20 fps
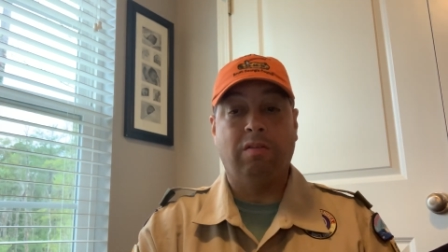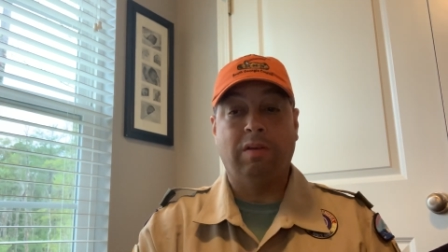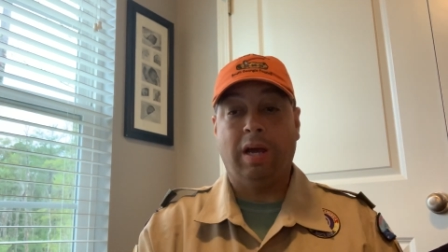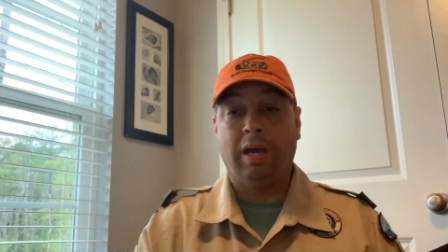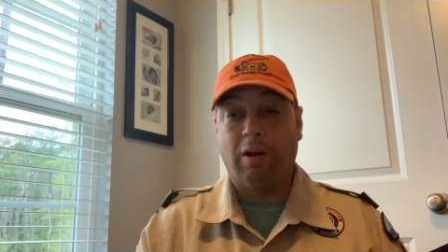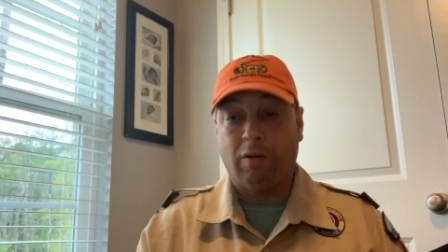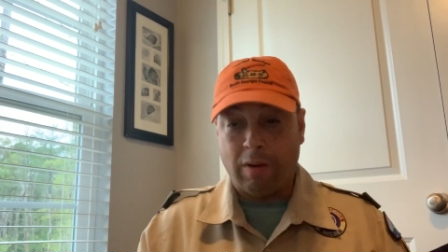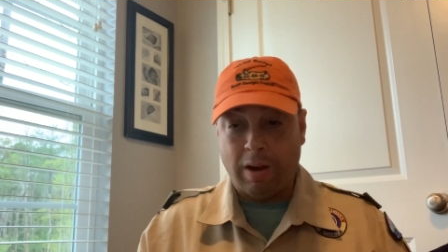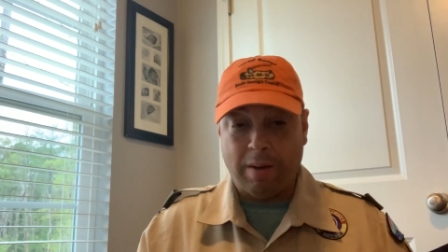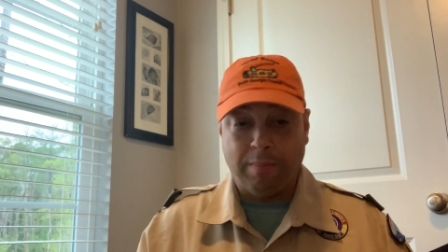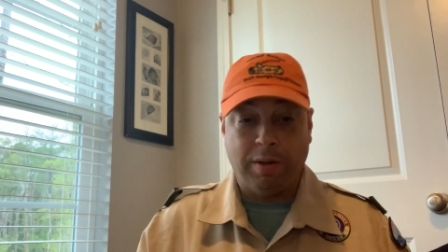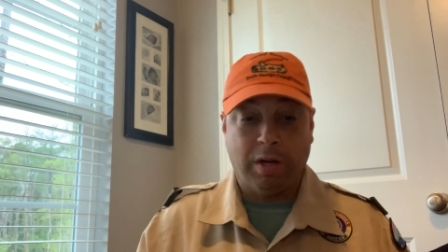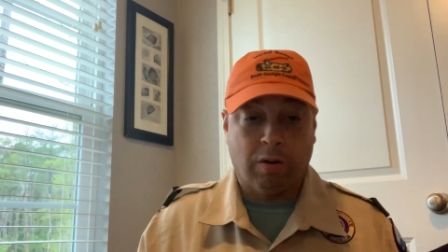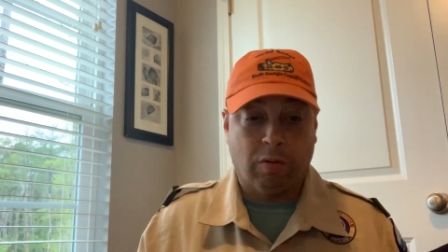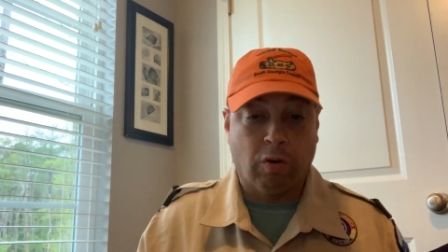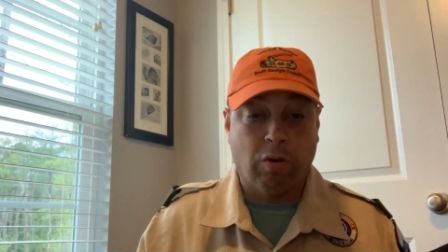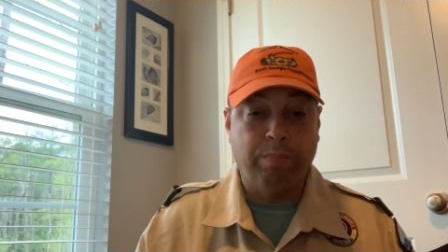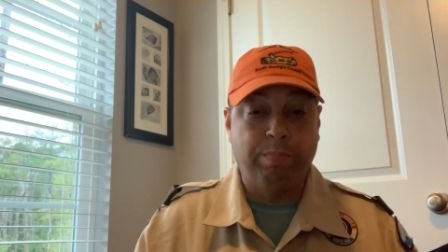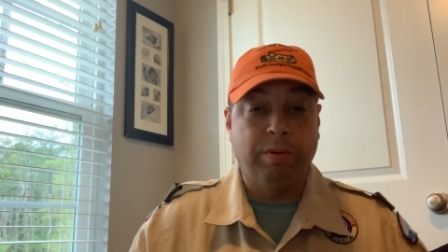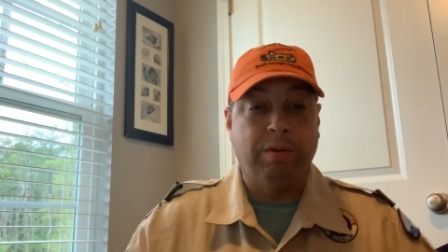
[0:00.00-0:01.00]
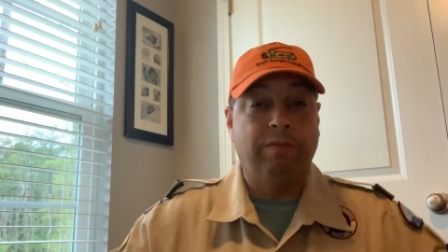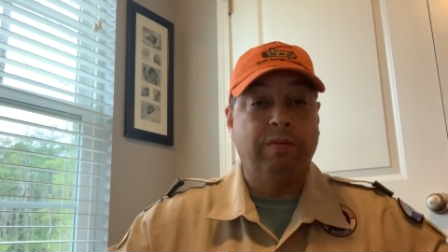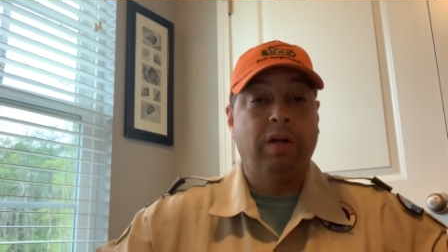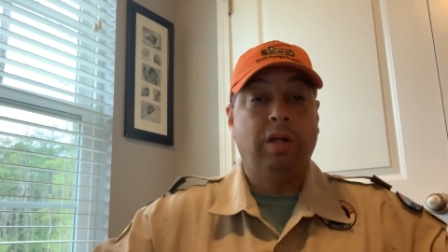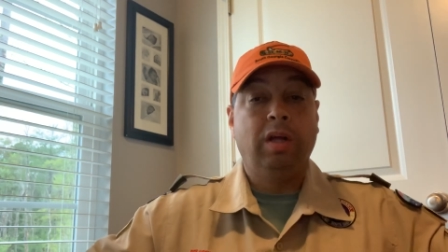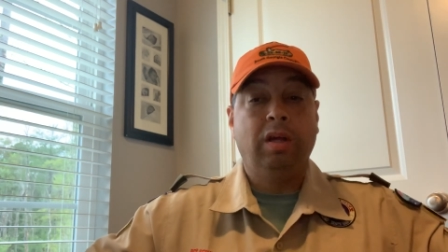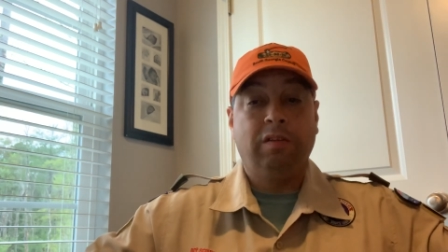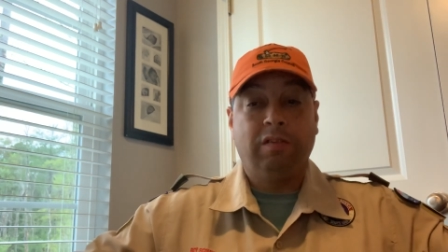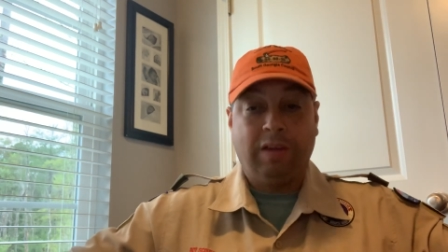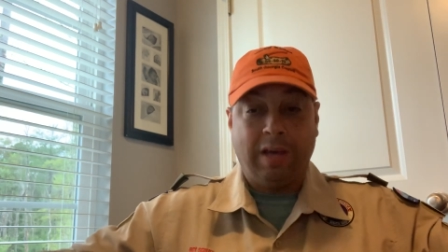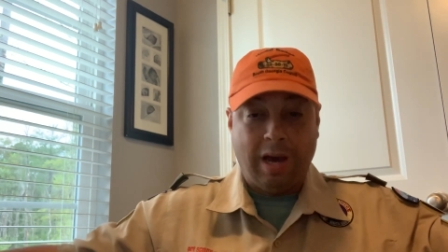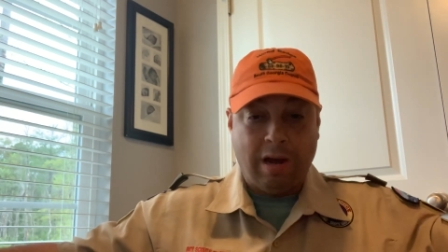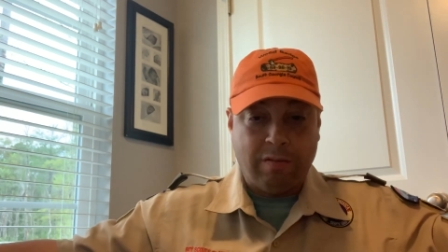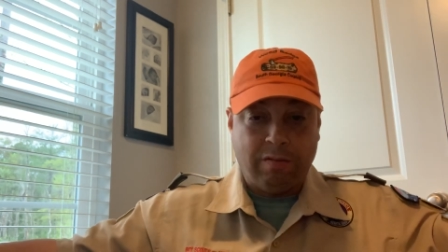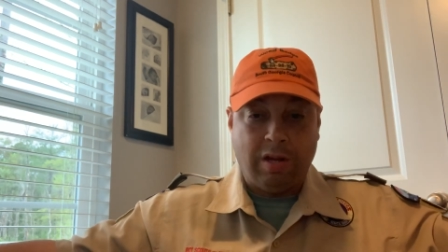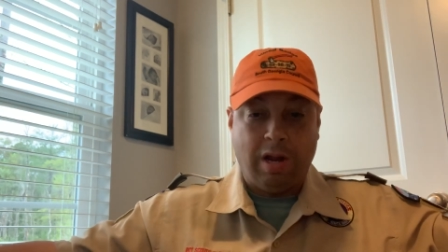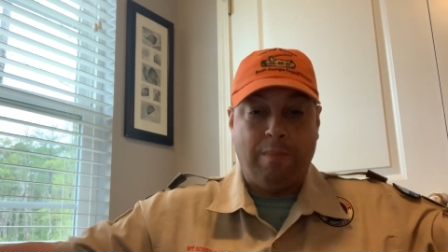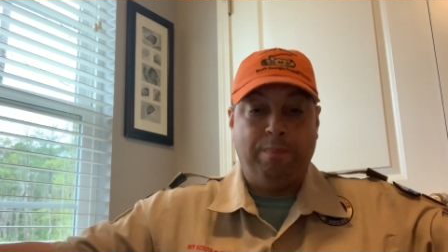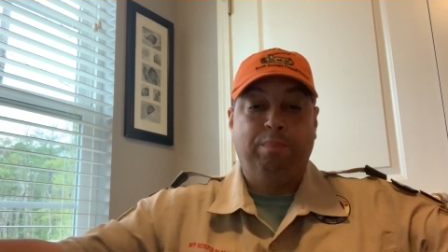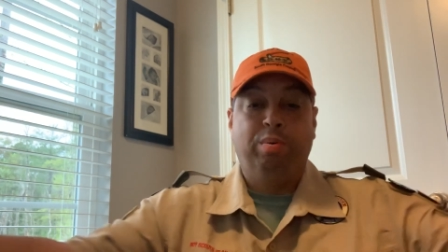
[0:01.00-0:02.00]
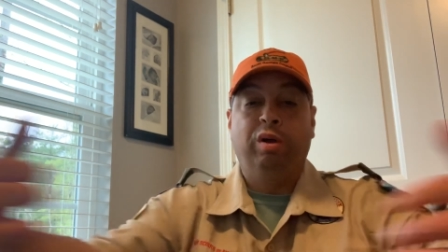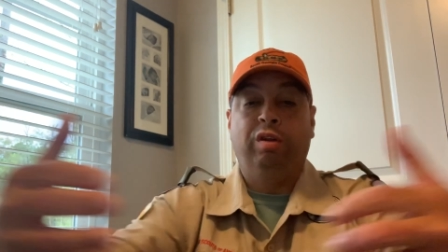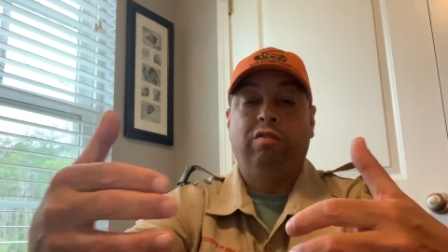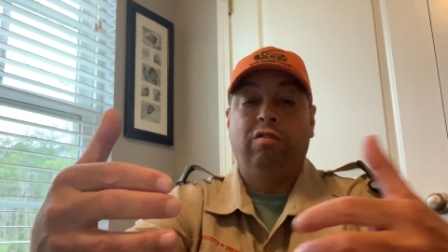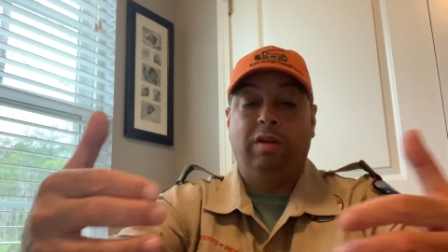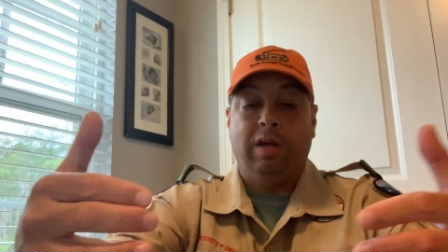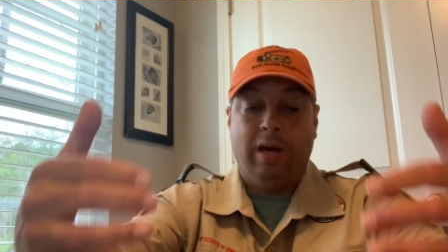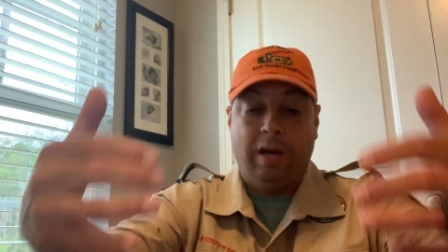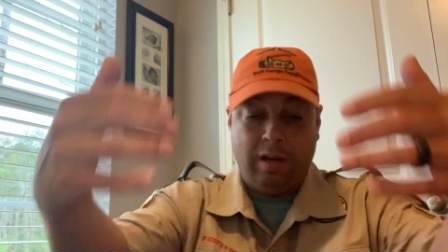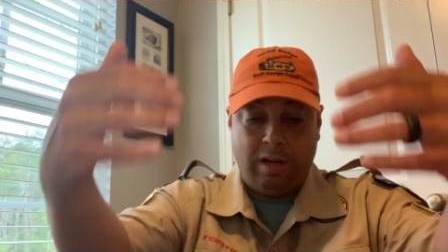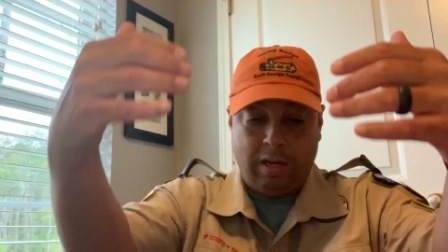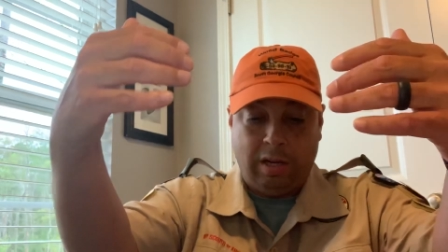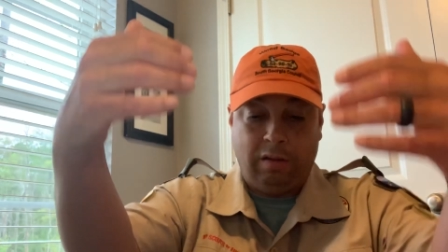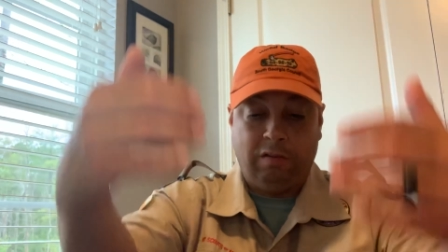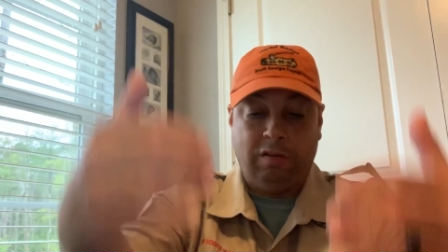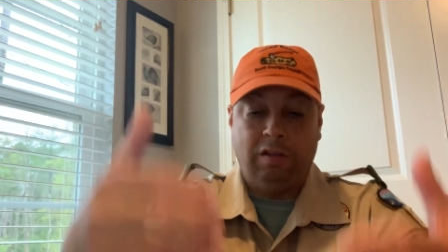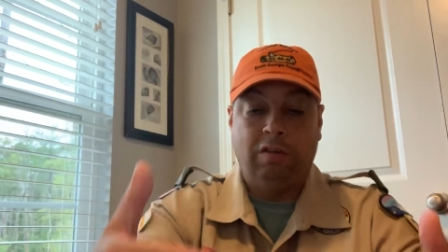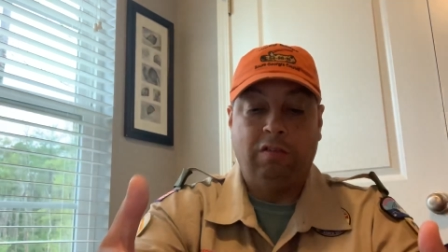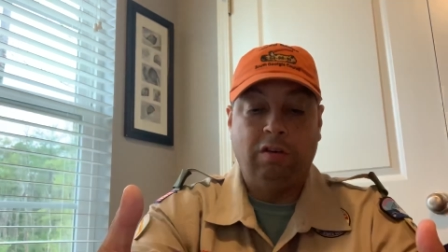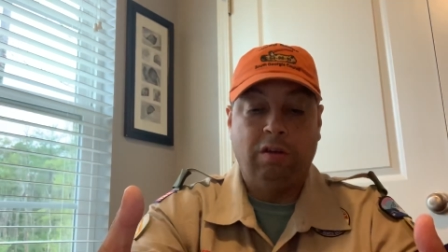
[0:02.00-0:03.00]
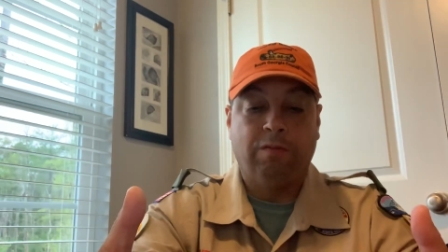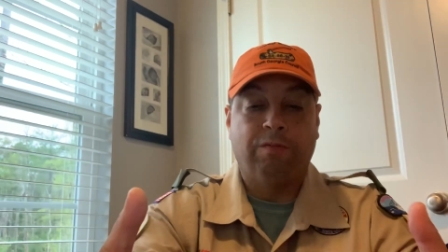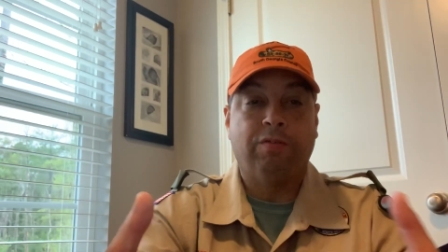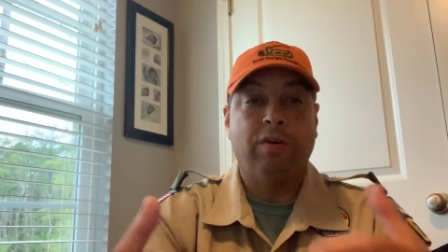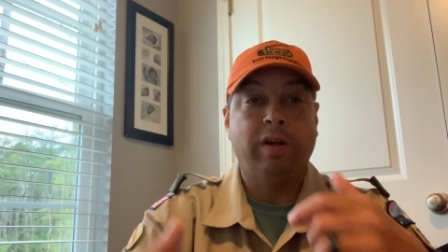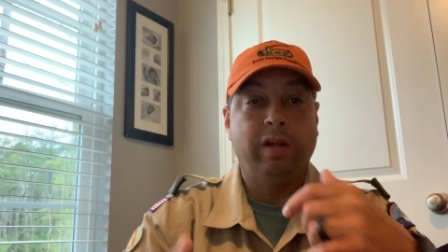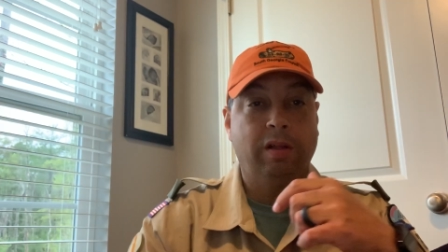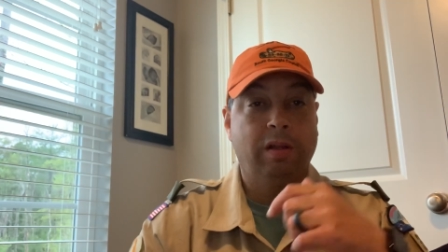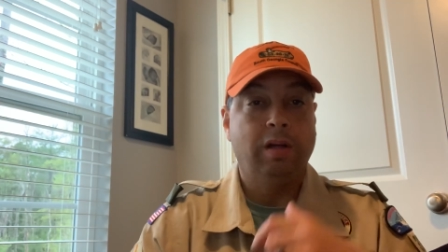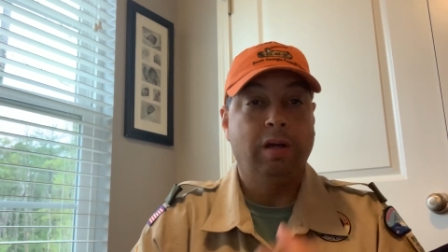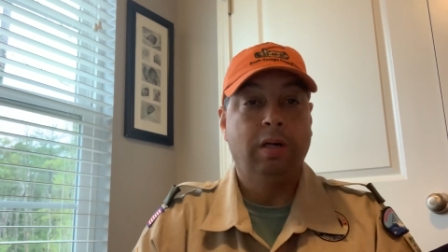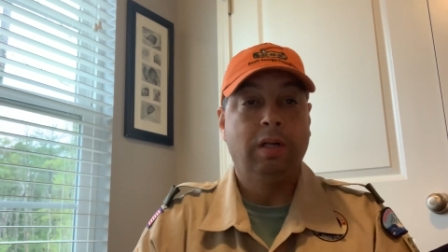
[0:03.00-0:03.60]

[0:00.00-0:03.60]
I grab a group of scouts and I put you down and I sit you in front of